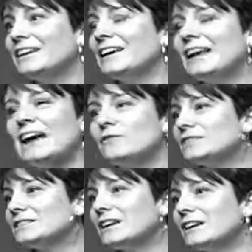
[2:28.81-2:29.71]
And I have
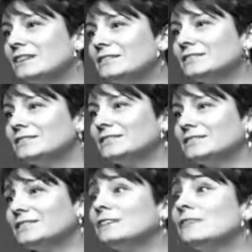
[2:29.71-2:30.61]
to tell
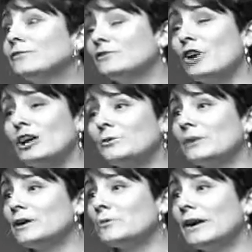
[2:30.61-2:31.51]
you, if you've got it
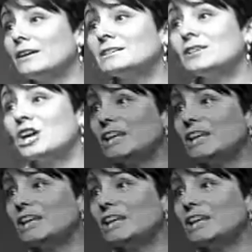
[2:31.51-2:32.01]
right away, it's not